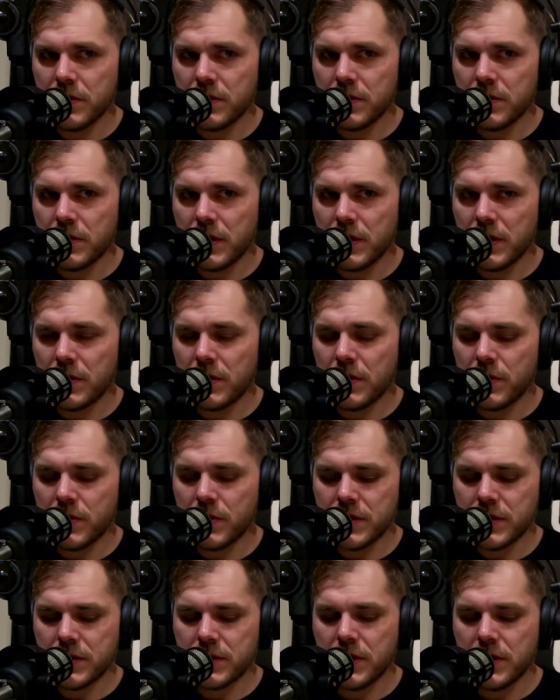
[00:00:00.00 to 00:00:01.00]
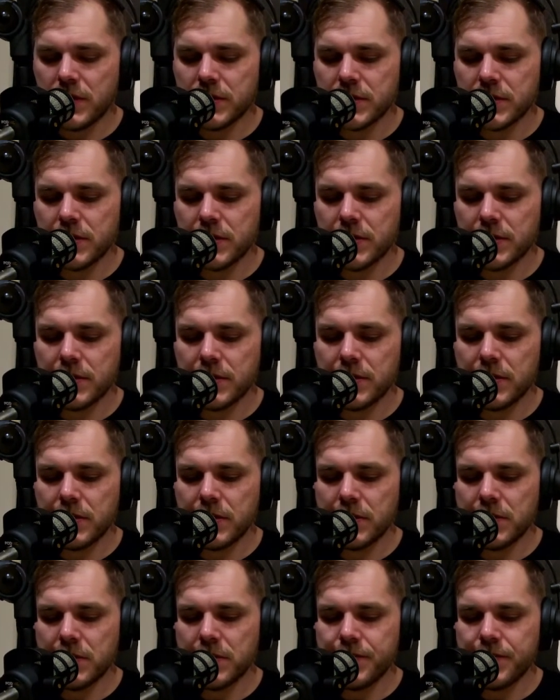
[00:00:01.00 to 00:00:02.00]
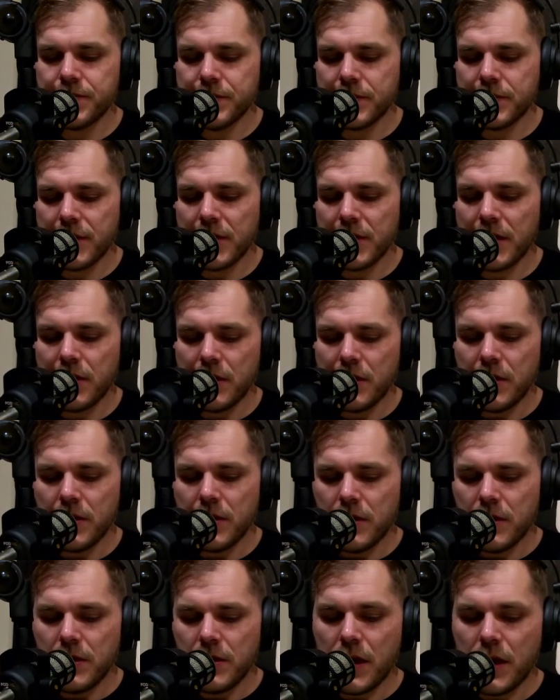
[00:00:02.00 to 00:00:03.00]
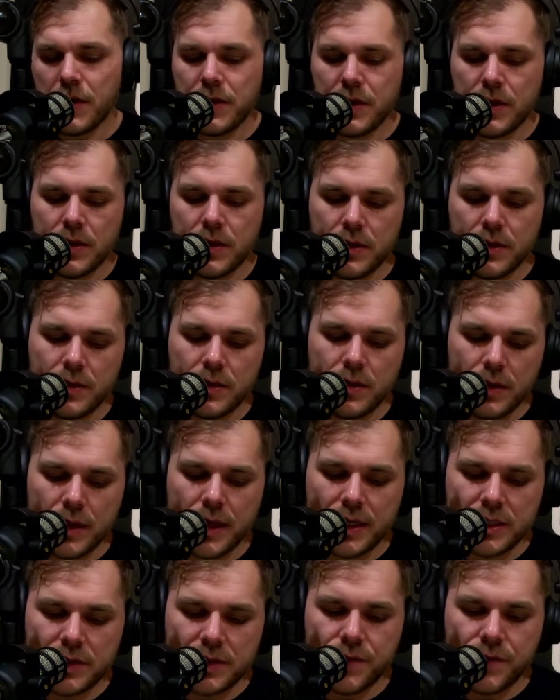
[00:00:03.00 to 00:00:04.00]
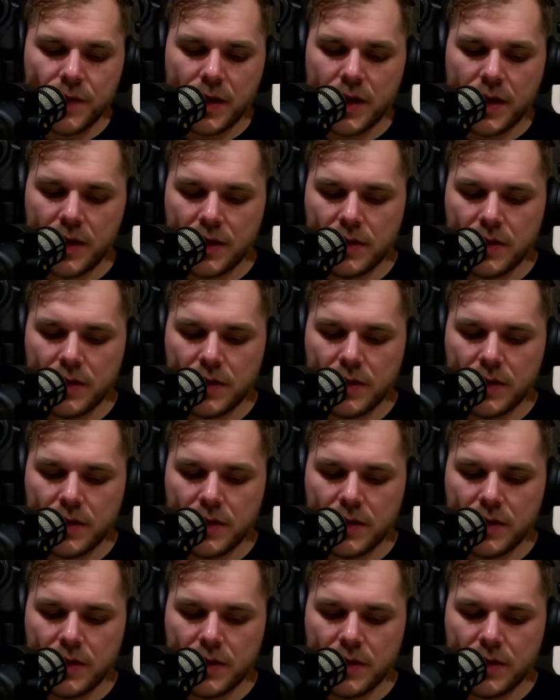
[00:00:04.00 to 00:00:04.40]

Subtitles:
I don't know what he's done since then. And then the last fight,